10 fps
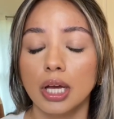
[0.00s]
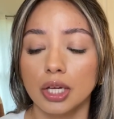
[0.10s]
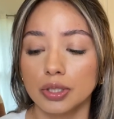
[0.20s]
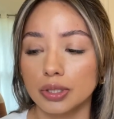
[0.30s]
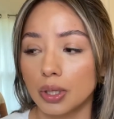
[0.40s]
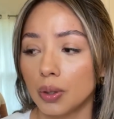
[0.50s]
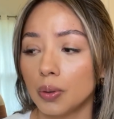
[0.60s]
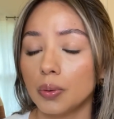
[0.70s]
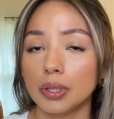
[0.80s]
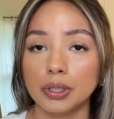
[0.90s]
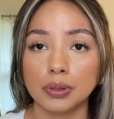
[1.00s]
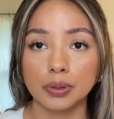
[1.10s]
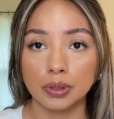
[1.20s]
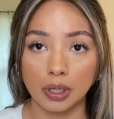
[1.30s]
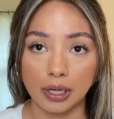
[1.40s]
so you do
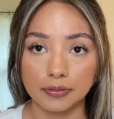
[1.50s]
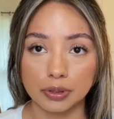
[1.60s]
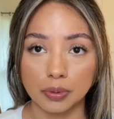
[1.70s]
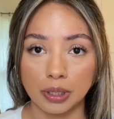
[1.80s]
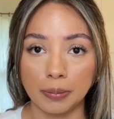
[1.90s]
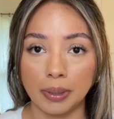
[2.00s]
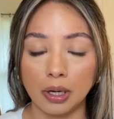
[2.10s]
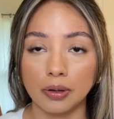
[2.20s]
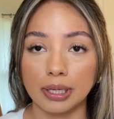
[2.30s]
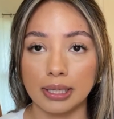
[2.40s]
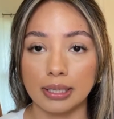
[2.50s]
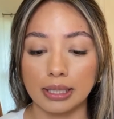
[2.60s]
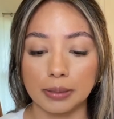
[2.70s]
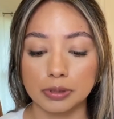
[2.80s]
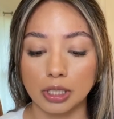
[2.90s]
not have to worry about getting a
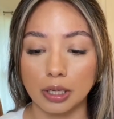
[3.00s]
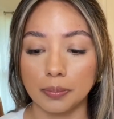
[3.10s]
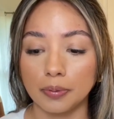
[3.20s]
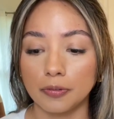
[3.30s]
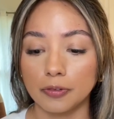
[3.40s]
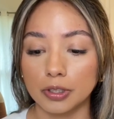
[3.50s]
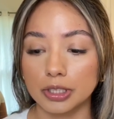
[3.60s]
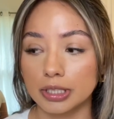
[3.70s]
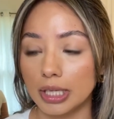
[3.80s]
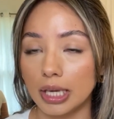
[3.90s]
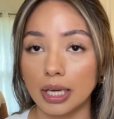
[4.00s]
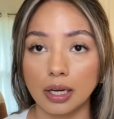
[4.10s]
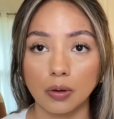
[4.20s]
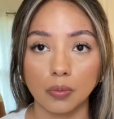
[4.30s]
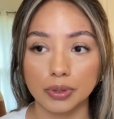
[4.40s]
laptop first thing
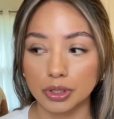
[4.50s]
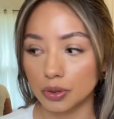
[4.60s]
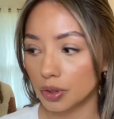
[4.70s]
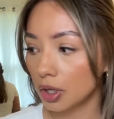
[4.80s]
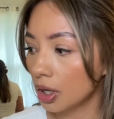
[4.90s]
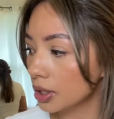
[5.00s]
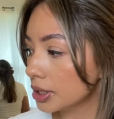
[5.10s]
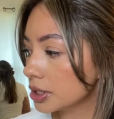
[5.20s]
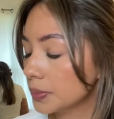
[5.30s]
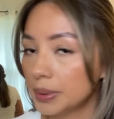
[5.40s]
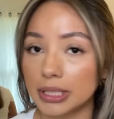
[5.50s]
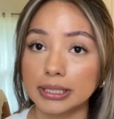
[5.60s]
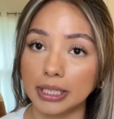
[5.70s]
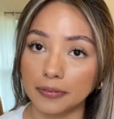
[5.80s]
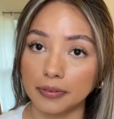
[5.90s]
once you go to college, but it
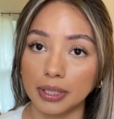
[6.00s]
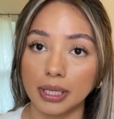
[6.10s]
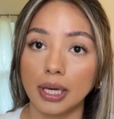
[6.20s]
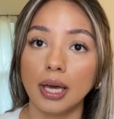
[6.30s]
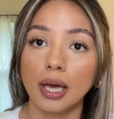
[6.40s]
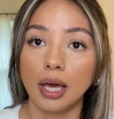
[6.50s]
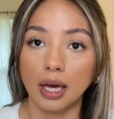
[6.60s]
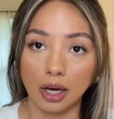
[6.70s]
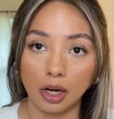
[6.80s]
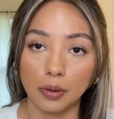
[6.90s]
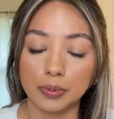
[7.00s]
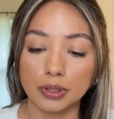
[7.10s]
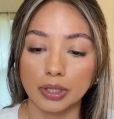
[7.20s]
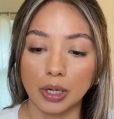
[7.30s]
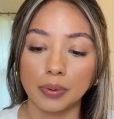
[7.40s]
definitely helps so
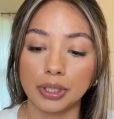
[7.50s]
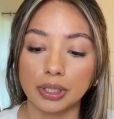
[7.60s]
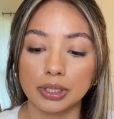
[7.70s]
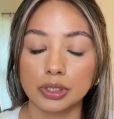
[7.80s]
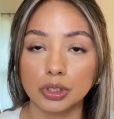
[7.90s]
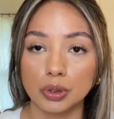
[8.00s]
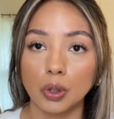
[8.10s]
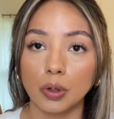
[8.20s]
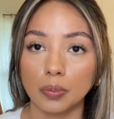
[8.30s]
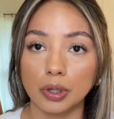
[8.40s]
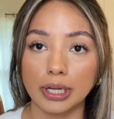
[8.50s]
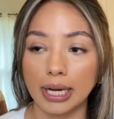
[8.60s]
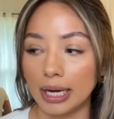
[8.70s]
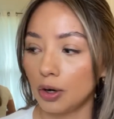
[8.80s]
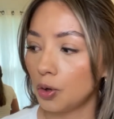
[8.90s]
that way you can do homework
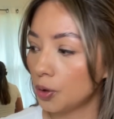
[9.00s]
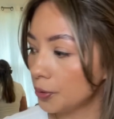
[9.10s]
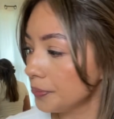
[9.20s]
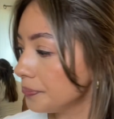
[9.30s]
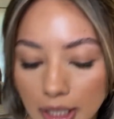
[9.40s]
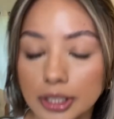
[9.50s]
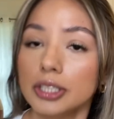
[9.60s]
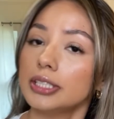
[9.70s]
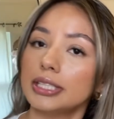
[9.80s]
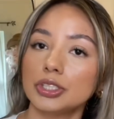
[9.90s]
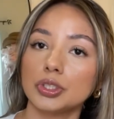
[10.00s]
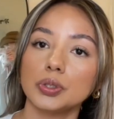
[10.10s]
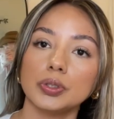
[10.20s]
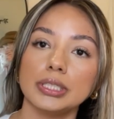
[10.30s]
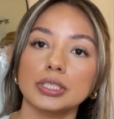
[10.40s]
at home. Other
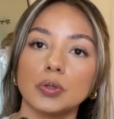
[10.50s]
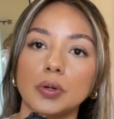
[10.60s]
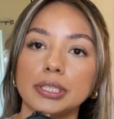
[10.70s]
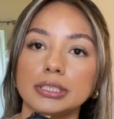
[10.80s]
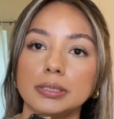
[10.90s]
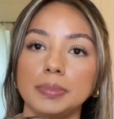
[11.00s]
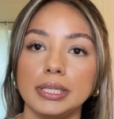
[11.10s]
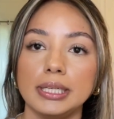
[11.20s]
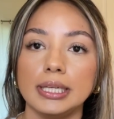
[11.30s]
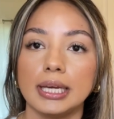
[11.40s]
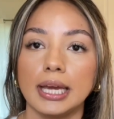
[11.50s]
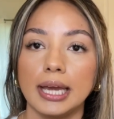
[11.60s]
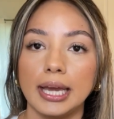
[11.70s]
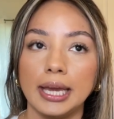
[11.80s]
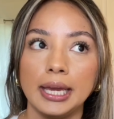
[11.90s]
essential is going to be
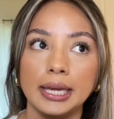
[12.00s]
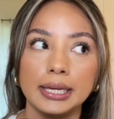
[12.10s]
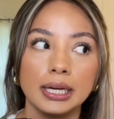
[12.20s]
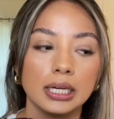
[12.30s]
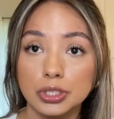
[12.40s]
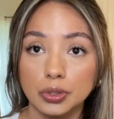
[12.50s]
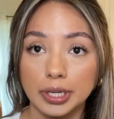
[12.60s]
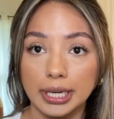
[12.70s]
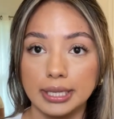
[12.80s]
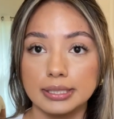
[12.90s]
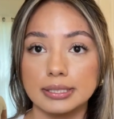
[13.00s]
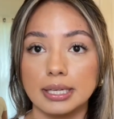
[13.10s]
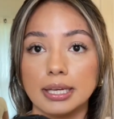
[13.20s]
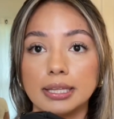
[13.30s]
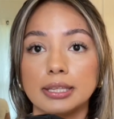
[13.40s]
a pencil case.
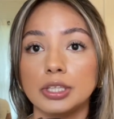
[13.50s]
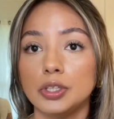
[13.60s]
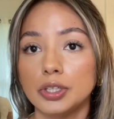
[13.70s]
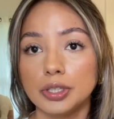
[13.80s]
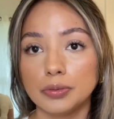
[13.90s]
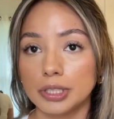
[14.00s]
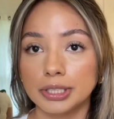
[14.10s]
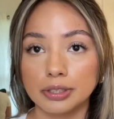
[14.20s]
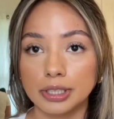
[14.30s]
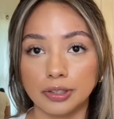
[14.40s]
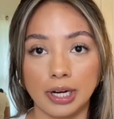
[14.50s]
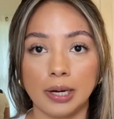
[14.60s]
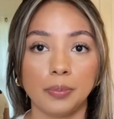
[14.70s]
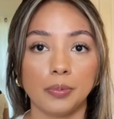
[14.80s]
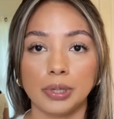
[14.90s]
You can literally
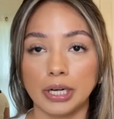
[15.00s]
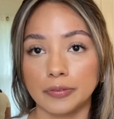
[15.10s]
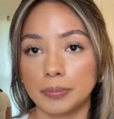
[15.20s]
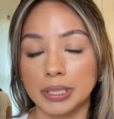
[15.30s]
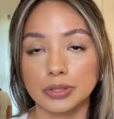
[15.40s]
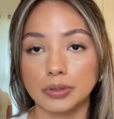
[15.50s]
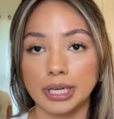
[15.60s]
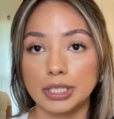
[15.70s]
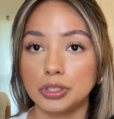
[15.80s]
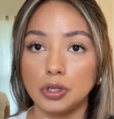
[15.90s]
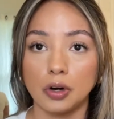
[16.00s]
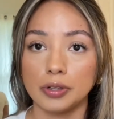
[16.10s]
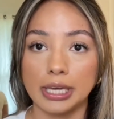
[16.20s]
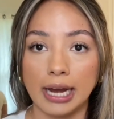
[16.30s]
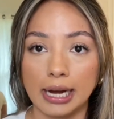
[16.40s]
grab whatever pencil case you
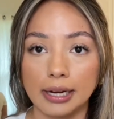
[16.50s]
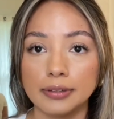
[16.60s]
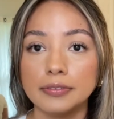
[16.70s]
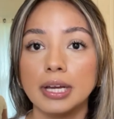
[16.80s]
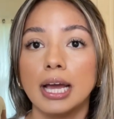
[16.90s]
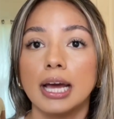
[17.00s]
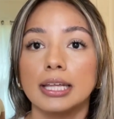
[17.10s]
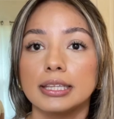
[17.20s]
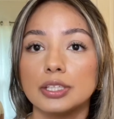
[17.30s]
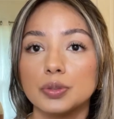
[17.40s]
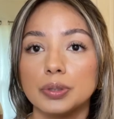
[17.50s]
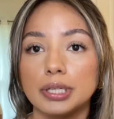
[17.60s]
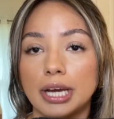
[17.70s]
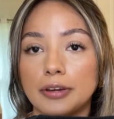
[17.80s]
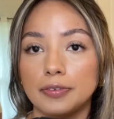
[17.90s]
already have. This one
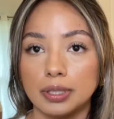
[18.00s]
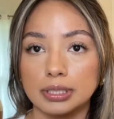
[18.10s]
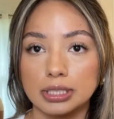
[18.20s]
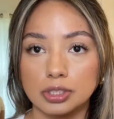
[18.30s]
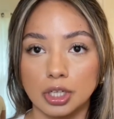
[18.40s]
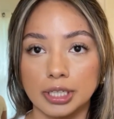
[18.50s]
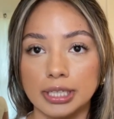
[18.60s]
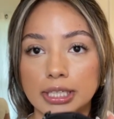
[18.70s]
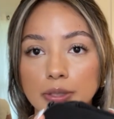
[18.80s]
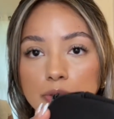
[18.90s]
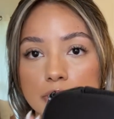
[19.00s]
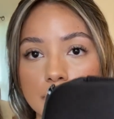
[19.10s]
I found at Target. It was